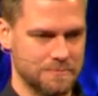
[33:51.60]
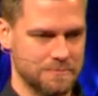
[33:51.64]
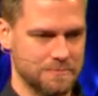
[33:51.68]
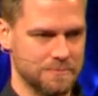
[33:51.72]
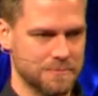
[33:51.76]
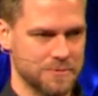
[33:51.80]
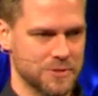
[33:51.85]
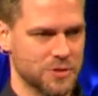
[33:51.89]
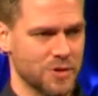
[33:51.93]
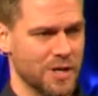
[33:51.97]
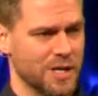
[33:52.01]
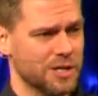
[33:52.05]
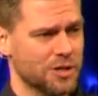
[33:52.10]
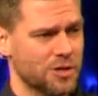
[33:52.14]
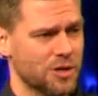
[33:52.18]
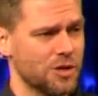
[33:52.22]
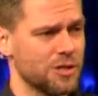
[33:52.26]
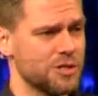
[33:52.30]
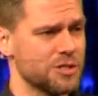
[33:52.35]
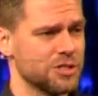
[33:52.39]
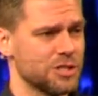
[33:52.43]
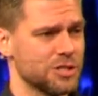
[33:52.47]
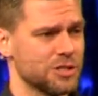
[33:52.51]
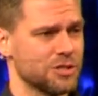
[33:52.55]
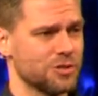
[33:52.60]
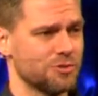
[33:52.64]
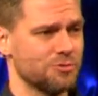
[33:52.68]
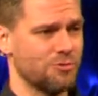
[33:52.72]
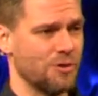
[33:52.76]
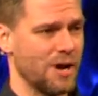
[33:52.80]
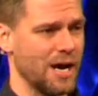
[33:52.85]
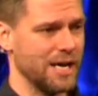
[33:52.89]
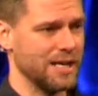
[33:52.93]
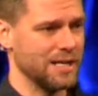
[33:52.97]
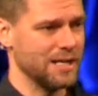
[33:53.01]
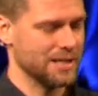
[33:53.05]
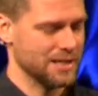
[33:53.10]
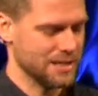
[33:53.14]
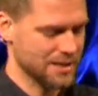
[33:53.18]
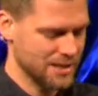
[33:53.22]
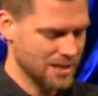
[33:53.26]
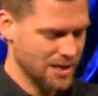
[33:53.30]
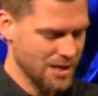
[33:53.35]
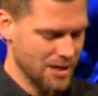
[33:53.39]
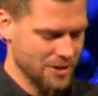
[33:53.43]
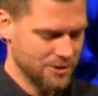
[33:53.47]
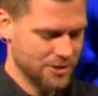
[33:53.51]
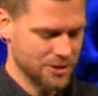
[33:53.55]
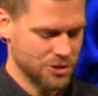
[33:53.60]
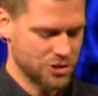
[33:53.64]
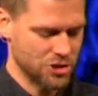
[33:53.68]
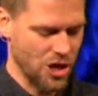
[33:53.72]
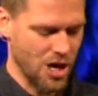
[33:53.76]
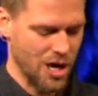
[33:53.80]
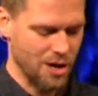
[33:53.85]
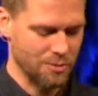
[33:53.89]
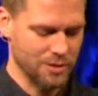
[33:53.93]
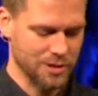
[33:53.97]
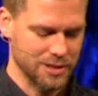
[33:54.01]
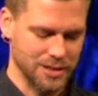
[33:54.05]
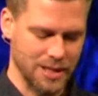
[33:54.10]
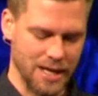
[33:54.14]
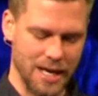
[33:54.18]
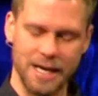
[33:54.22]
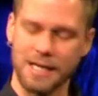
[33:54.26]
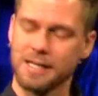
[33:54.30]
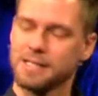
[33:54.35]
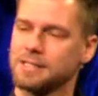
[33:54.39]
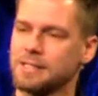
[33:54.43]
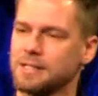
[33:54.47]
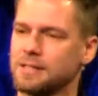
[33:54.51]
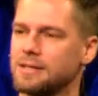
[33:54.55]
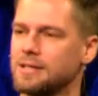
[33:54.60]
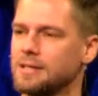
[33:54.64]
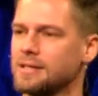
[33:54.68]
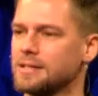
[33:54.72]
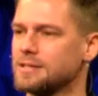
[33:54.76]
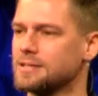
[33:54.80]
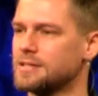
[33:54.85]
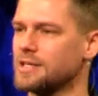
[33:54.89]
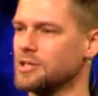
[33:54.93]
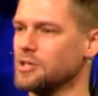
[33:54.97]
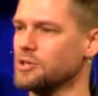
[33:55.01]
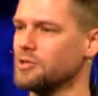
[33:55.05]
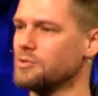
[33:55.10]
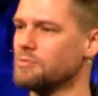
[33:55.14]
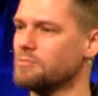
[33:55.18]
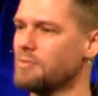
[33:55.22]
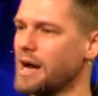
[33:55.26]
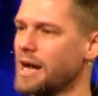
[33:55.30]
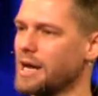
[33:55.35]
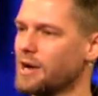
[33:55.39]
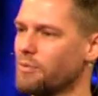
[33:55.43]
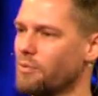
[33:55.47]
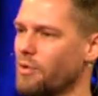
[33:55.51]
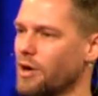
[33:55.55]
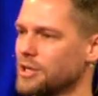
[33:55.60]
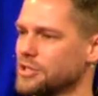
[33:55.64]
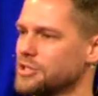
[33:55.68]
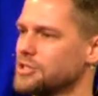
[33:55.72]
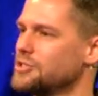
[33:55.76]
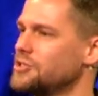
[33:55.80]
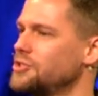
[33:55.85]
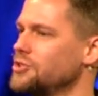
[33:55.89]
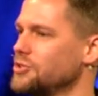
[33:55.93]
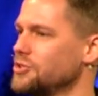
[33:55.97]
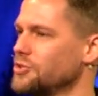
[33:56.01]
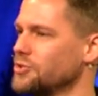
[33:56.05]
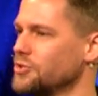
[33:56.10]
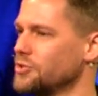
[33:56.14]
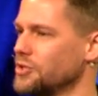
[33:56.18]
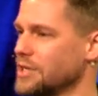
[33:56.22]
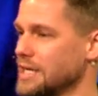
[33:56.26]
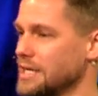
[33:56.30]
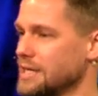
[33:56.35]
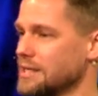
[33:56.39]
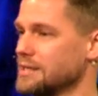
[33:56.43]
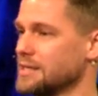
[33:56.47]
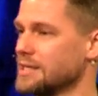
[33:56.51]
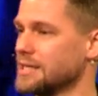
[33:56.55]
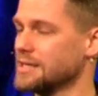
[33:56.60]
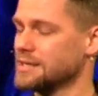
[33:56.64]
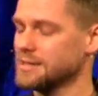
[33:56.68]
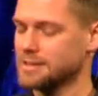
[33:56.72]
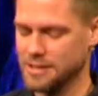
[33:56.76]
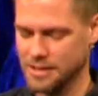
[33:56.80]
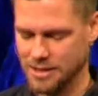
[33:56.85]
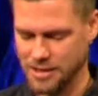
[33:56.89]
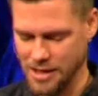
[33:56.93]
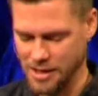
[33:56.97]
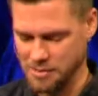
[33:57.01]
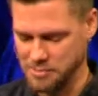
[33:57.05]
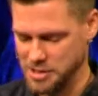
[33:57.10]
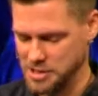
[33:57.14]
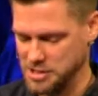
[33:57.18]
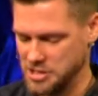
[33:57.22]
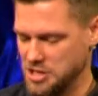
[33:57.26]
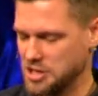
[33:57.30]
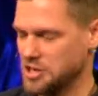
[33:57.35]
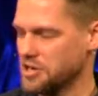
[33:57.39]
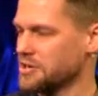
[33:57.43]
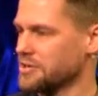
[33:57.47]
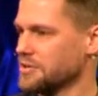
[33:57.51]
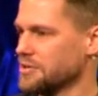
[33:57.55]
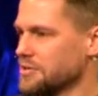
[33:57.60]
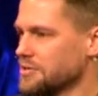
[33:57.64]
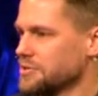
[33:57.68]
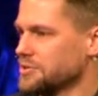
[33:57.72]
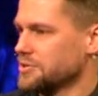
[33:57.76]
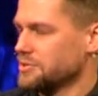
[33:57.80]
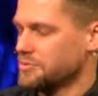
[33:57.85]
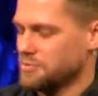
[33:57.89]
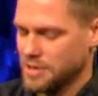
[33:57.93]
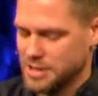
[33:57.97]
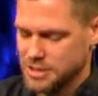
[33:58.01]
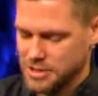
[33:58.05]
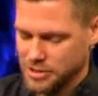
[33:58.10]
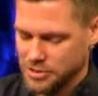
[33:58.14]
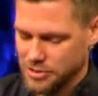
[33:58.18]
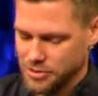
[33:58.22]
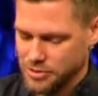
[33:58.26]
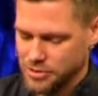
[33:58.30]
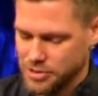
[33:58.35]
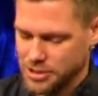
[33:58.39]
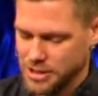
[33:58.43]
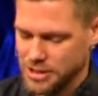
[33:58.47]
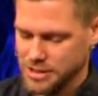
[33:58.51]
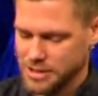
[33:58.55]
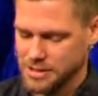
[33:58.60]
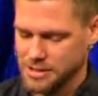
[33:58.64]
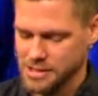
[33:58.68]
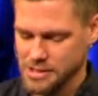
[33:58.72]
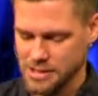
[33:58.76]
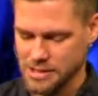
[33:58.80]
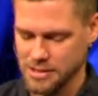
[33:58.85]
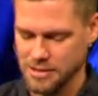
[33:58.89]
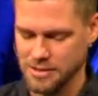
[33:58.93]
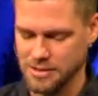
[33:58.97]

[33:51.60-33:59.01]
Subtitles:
So I encourage you to write in the jar with lines the things that you might want to do in this coming year, those resolutions.